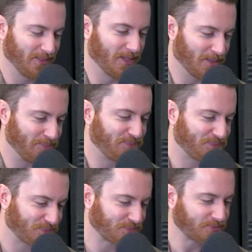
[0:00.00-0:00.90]
Yep.
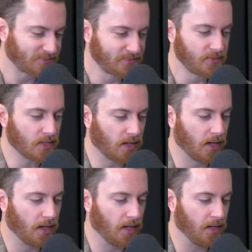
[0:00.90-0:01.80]

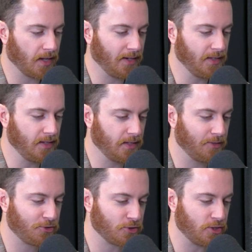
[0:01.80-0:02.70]
Any
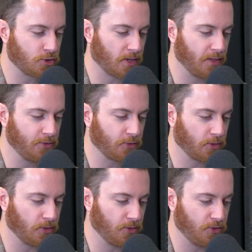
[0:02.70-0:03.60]
industry trends
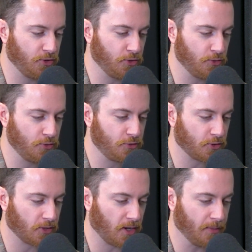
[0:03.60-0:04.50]
or news
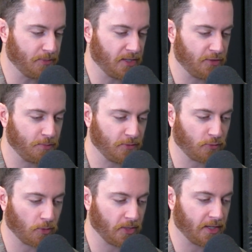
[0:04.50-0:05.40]
or updates
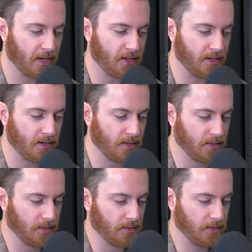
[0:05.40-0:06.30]
before we get out of here?
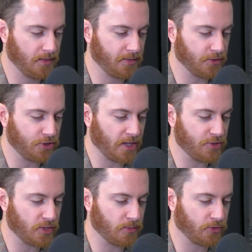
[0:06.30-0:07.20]
Anything
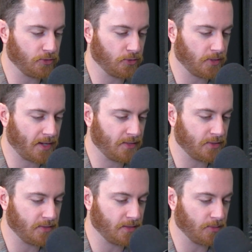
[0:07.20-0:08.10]
changing with Google Ads?
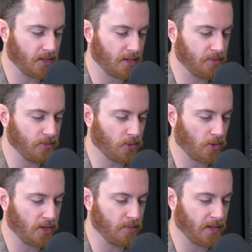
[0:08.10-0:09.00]
Anything we gotta be
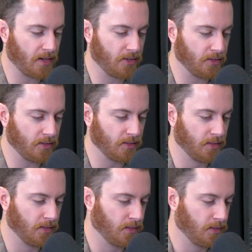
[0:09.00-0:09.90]
worried about or
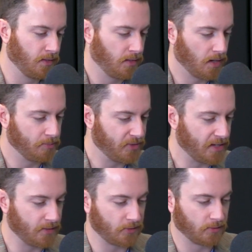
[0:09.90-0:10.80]

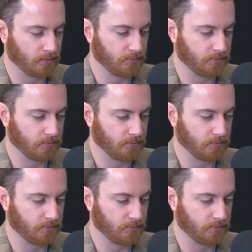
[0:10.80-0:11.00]
updates?